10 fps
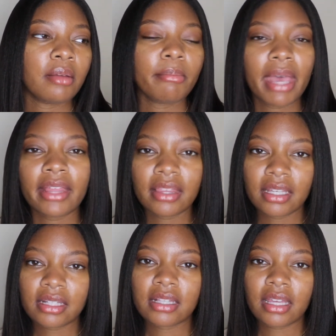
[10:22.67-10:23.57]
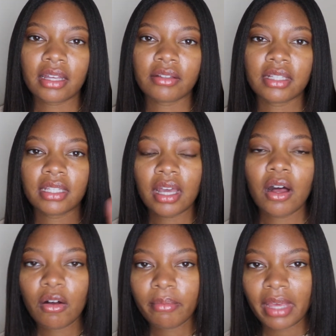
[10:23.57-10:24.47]
methods the
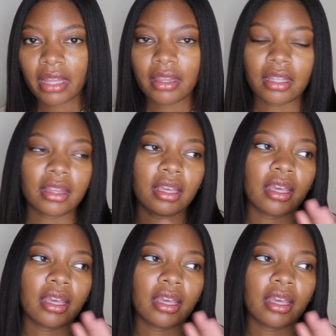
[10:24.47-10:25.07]
LCO method the